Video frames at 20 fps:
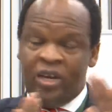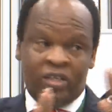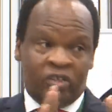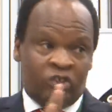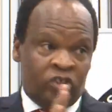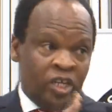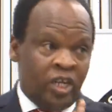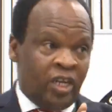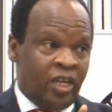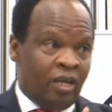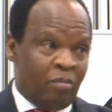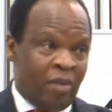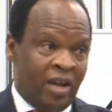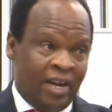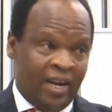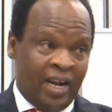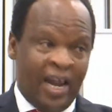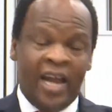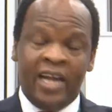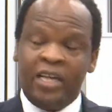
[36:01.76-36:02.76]
are dealing, my
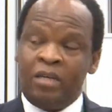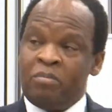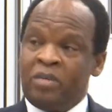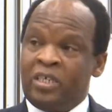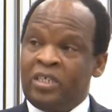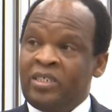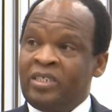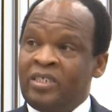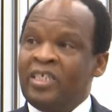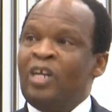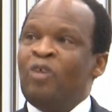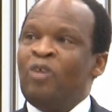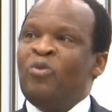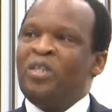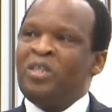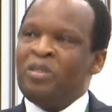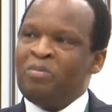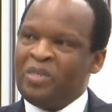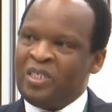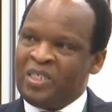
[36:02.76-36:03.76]
client must deal
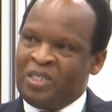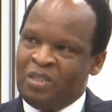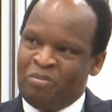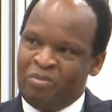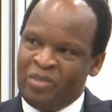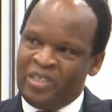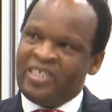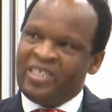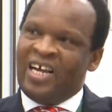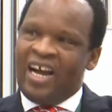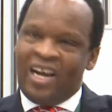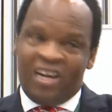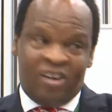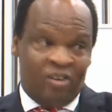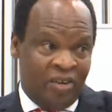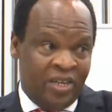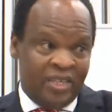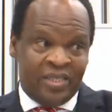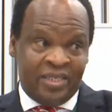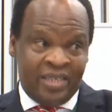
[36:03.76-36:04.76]
with Mr.
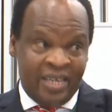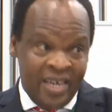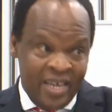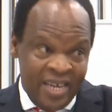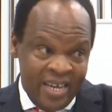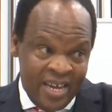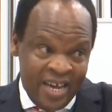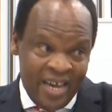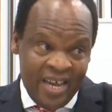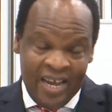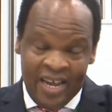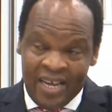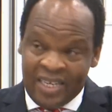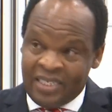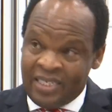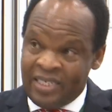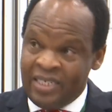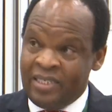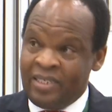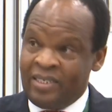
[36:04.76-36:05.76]
Akrizi here
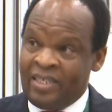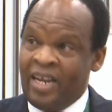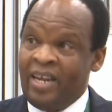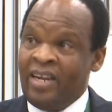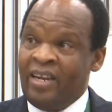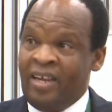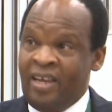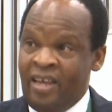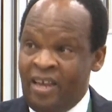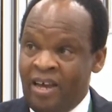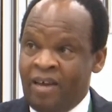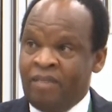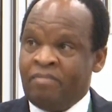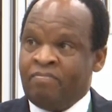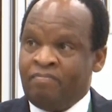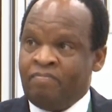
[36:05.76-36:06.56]
as he is standing here.